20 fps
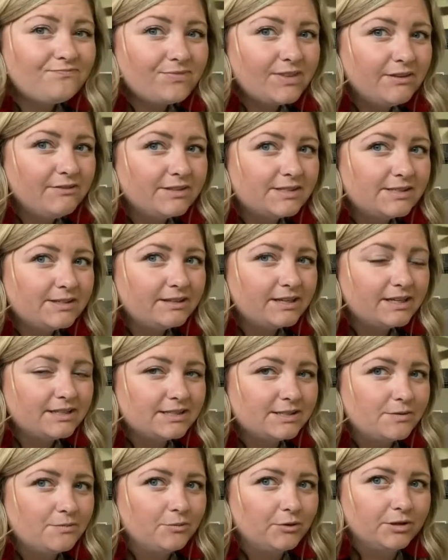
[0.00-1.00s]
Let's look at
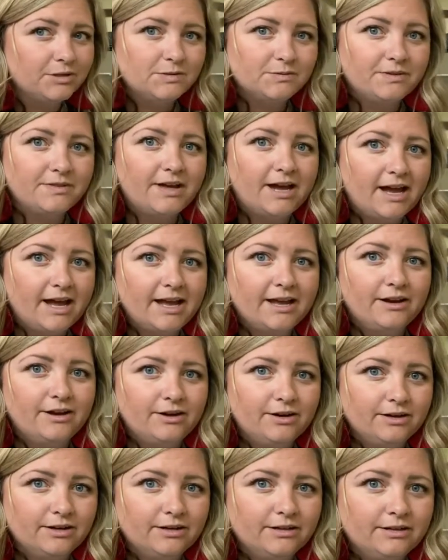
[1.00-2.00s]
some words with
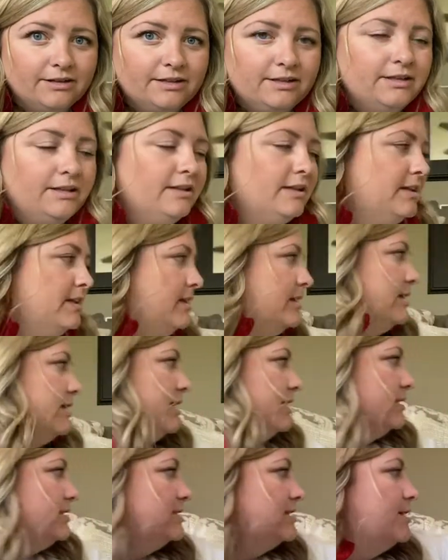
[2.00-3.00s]
ir
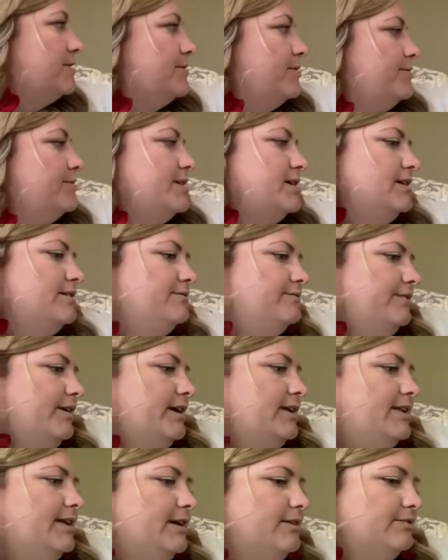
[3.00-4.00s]
and see what we can
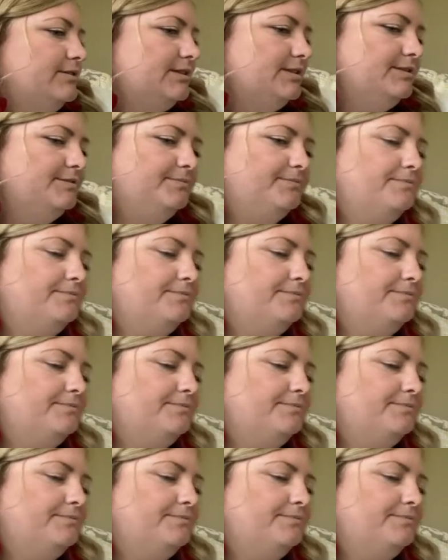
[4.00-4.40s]
find out.